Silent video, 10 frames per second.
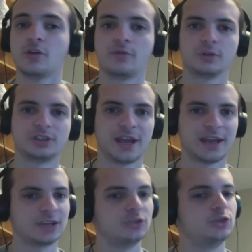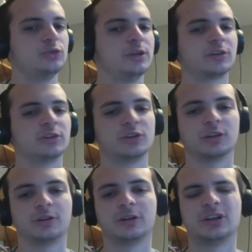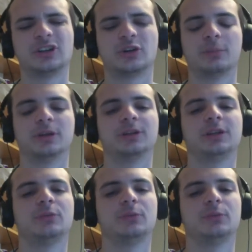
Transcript: 4 attack and 2 durability,